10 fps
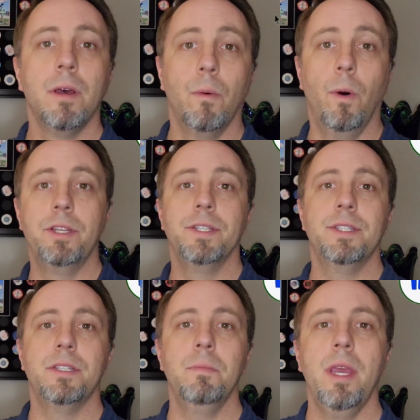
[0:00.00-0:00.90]
What does
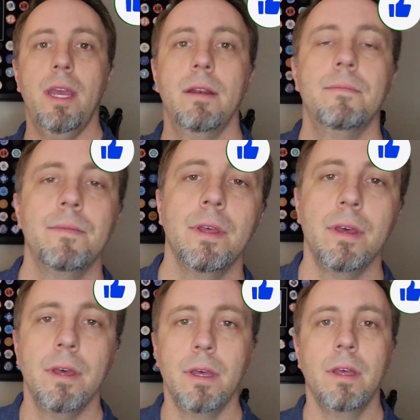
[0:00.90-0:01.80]
this mean?
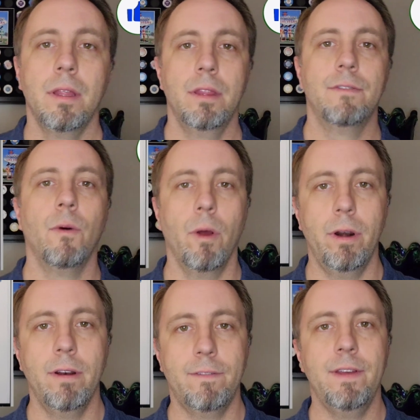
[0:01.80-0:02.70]
The
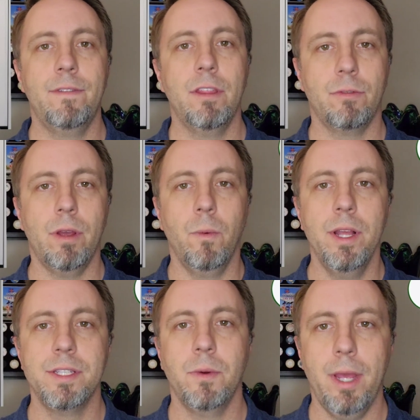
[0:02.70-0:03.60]
453
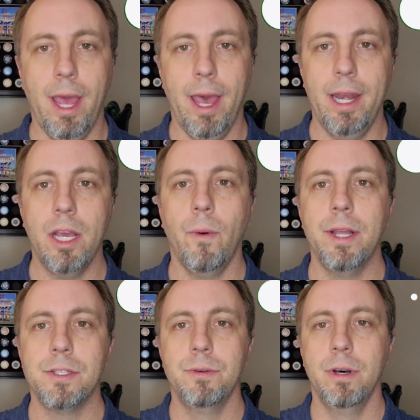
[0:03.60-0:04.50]
wins that we had
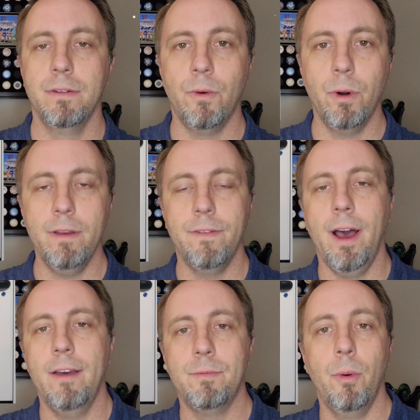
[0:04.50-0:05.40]
equates to a
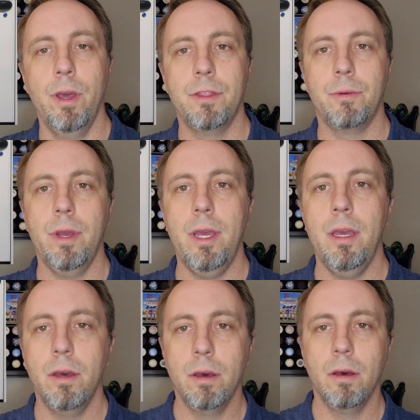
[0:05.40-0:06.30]
45.3
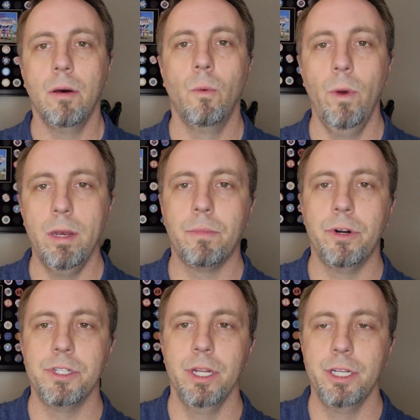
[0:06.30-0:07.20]
win
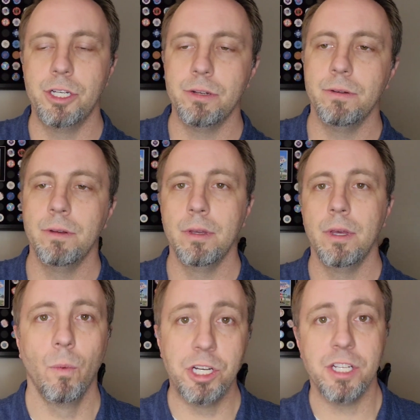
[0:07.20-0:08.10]
percentage,
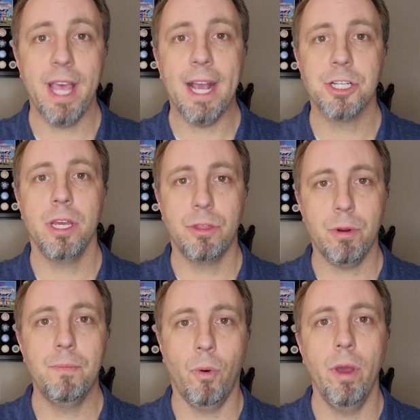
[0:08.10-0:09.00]
which is actually
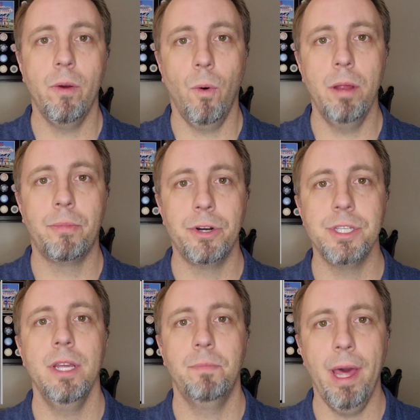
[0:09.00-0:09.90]

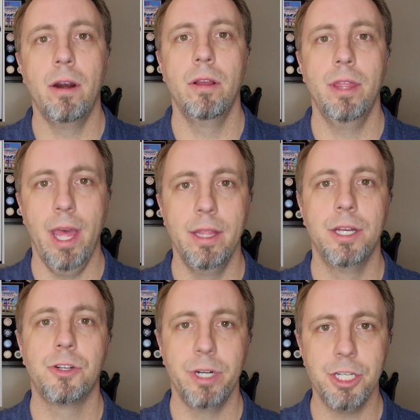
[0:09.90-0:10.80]
3.1% better than the
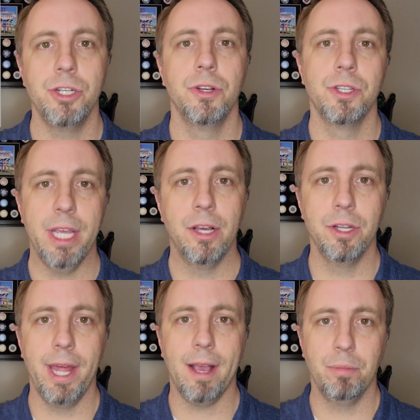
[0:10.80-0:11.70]
traditional single
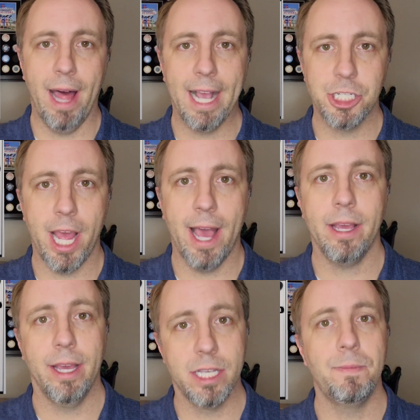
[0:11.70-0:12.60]
deck Blackjack
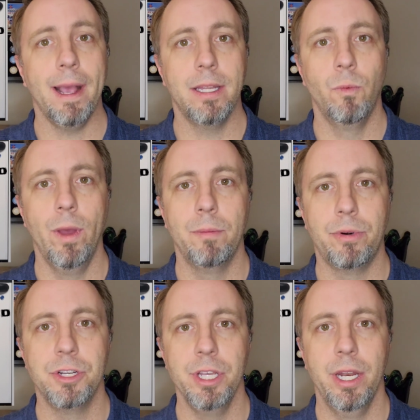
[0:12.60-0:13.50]
expected win
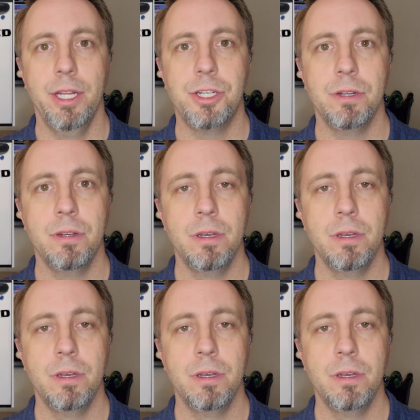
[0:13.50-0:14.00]
percentage,